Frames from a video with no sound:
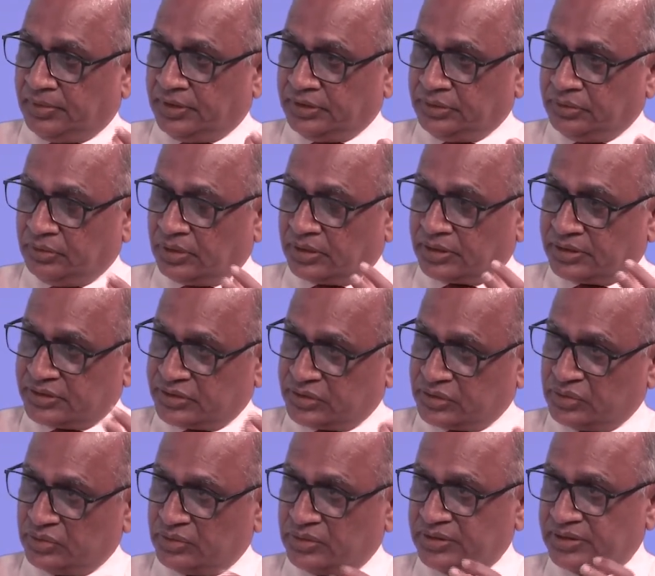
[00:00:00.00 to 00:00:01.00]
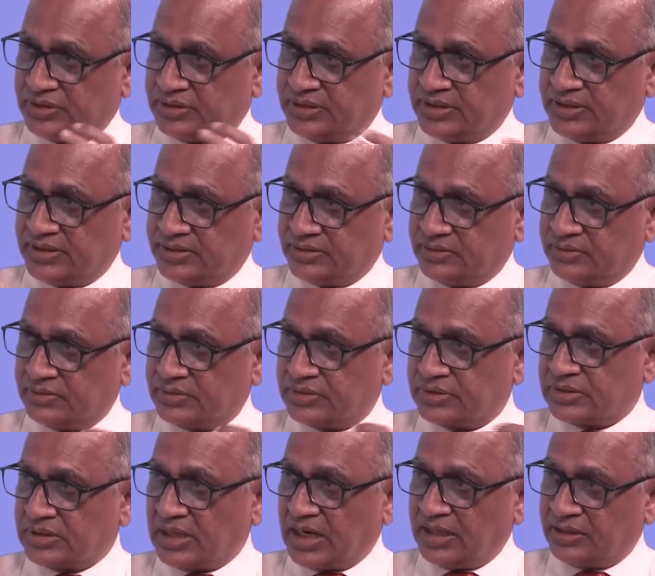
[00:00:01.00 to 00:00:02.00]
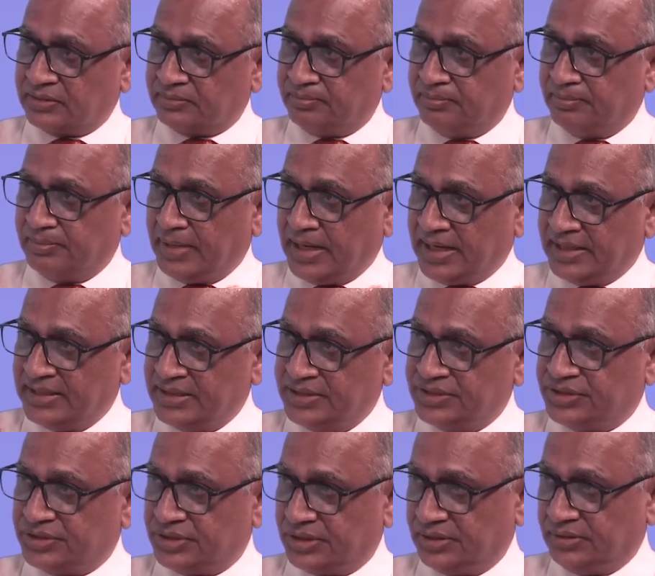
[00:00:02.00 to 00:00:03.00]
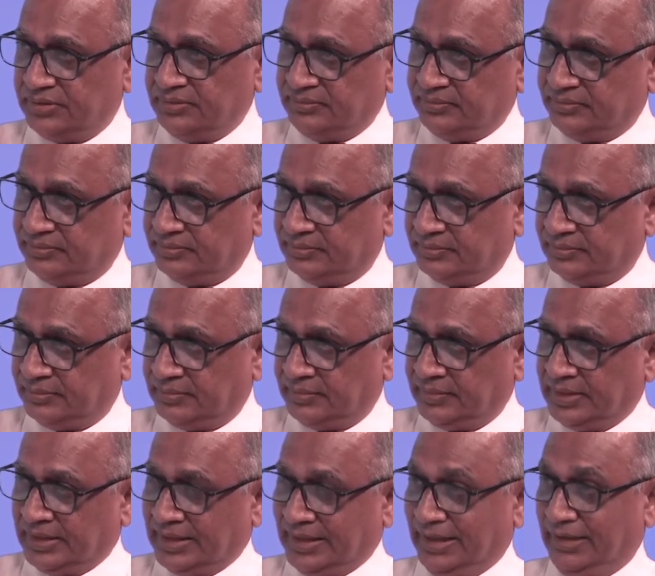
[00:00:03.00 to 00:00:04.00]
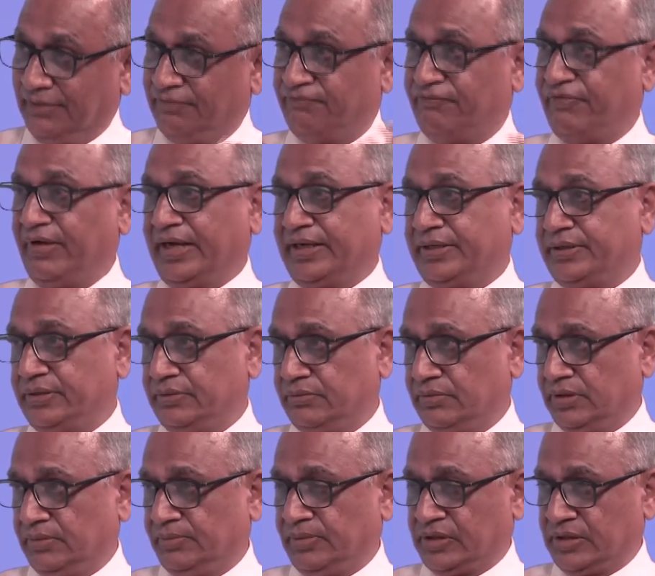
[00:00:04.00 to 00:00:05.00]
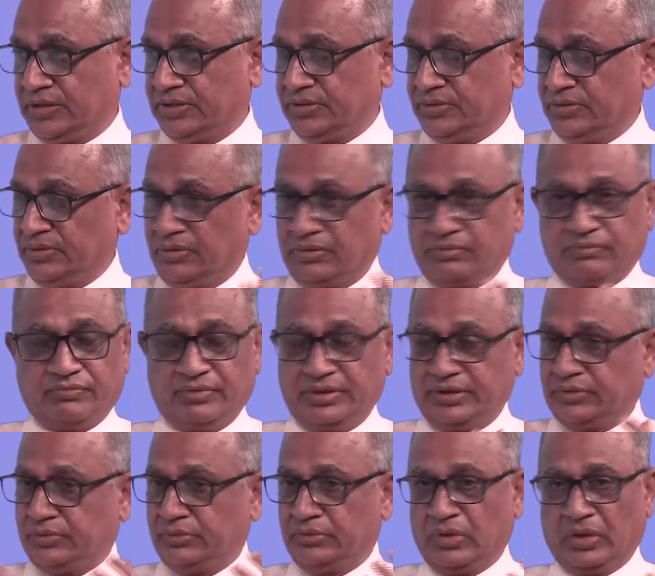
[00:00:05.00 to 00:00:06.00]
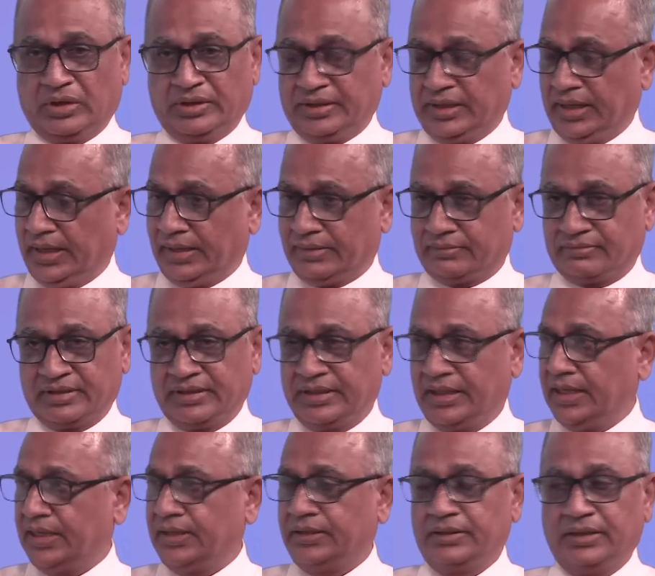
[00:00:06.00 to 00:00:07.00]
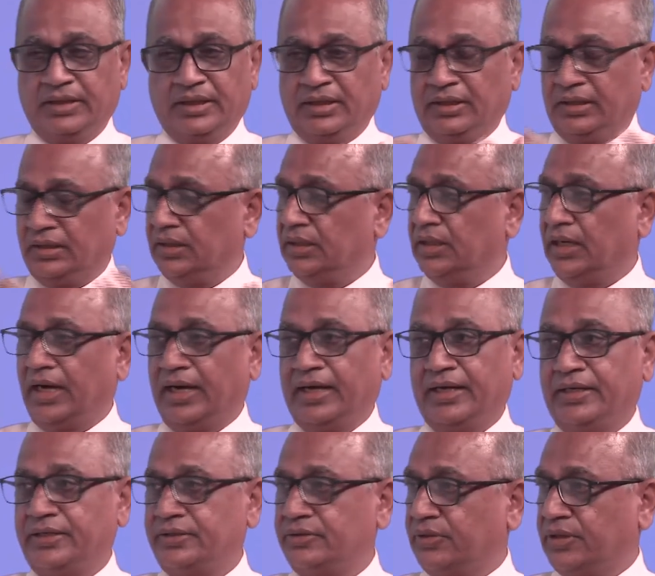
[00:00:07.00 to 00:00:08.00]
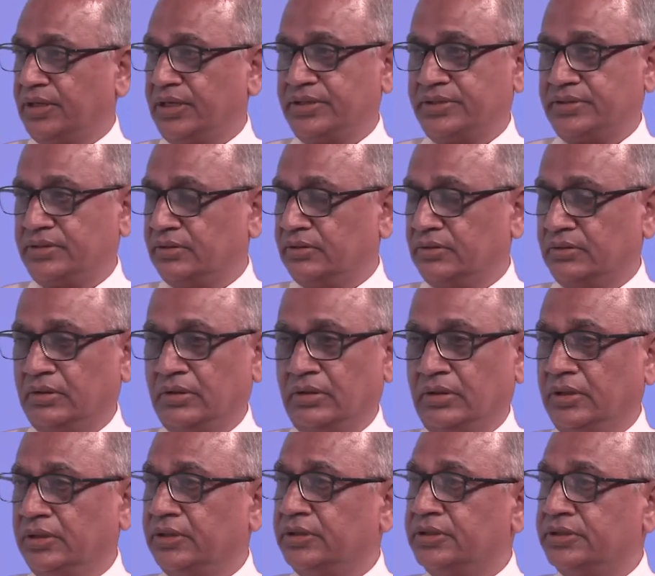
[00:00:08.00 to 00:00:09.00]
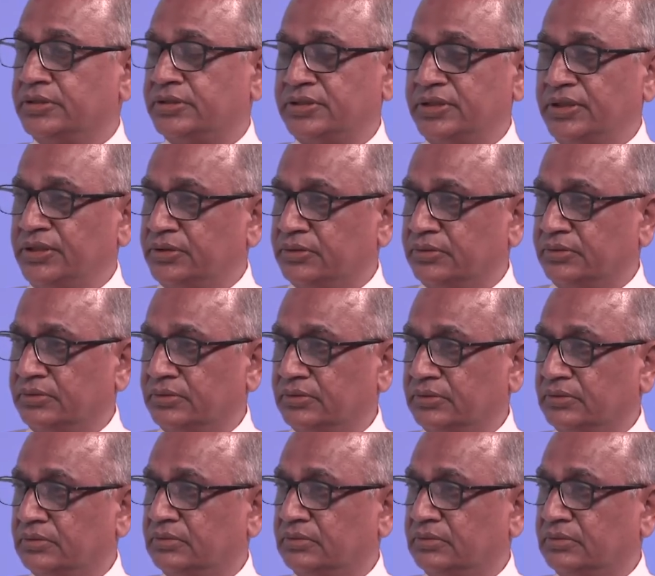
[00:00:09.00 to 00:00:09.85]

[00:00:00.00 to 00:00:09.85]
your resources you start managing effectively, because you know, we do not have in any higher education institute